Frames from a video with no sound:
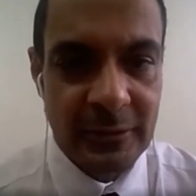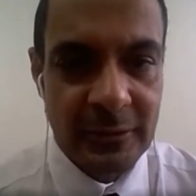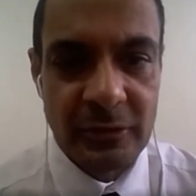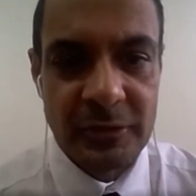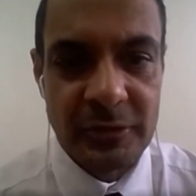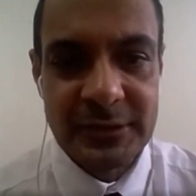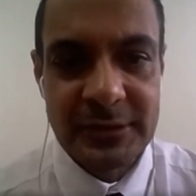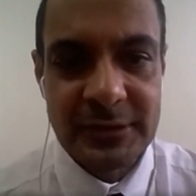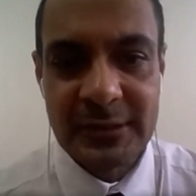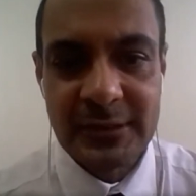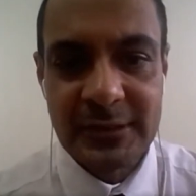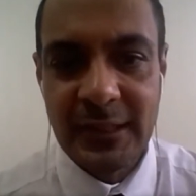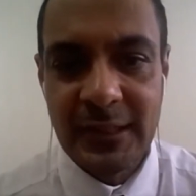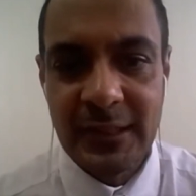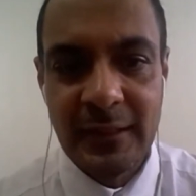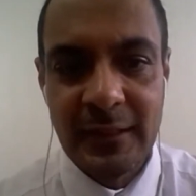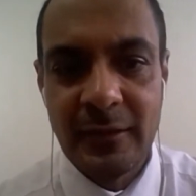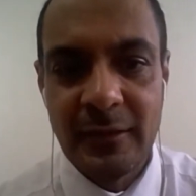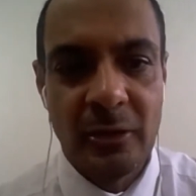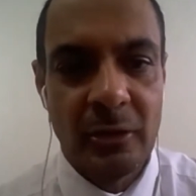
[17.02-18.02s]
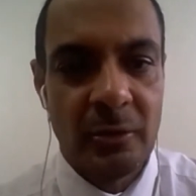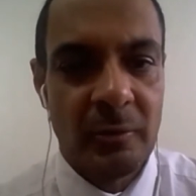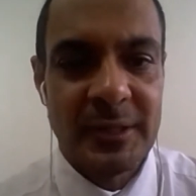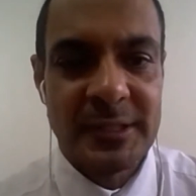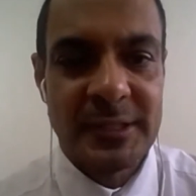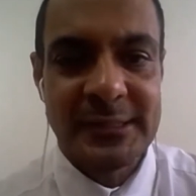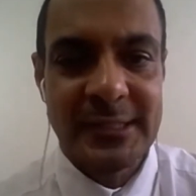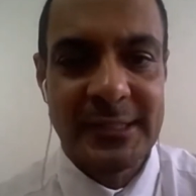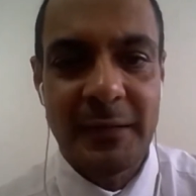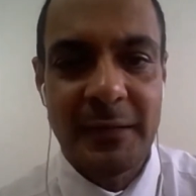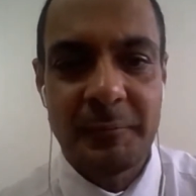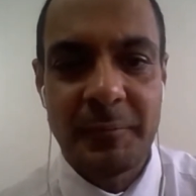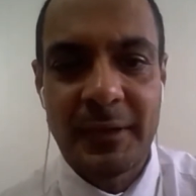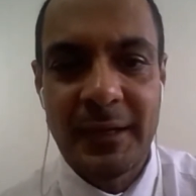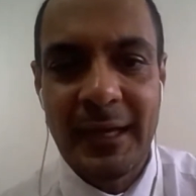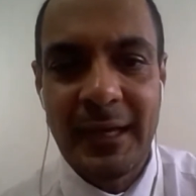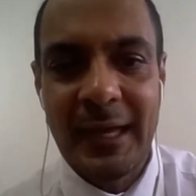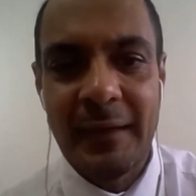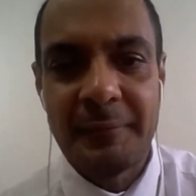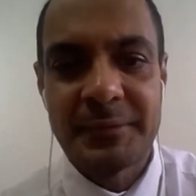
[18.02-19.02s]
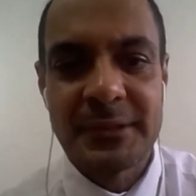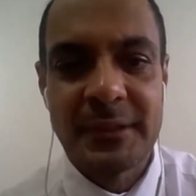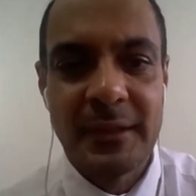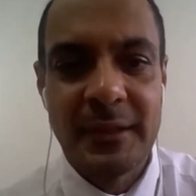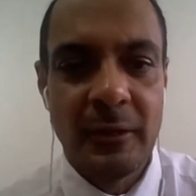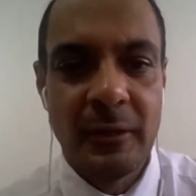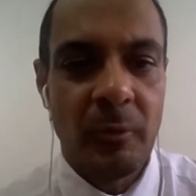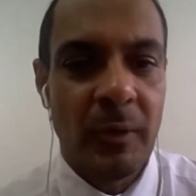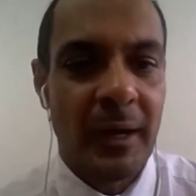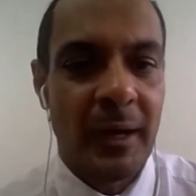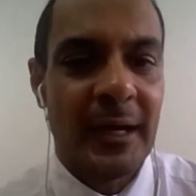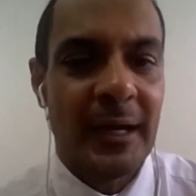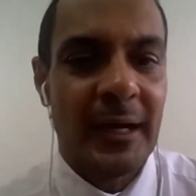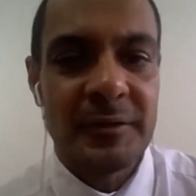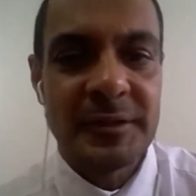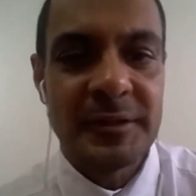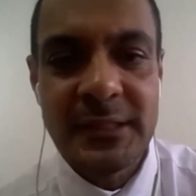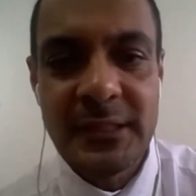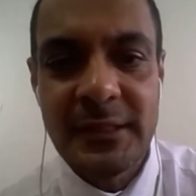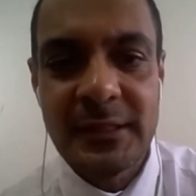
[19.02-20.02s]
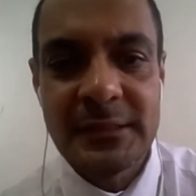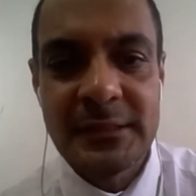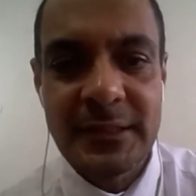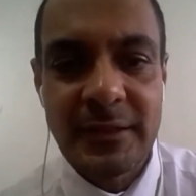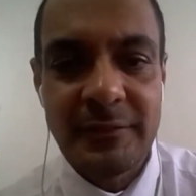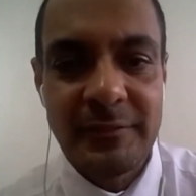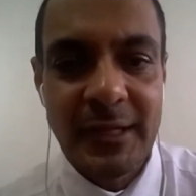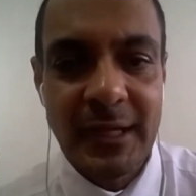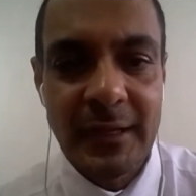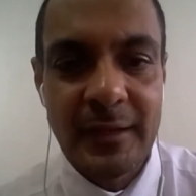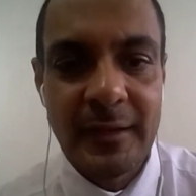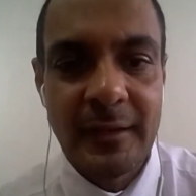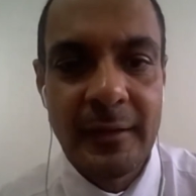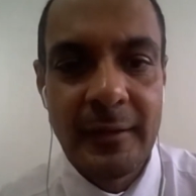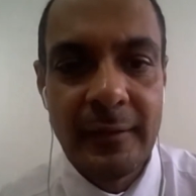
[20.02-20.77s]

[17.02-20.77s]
those in lower sec perhaps, what our seniors have done.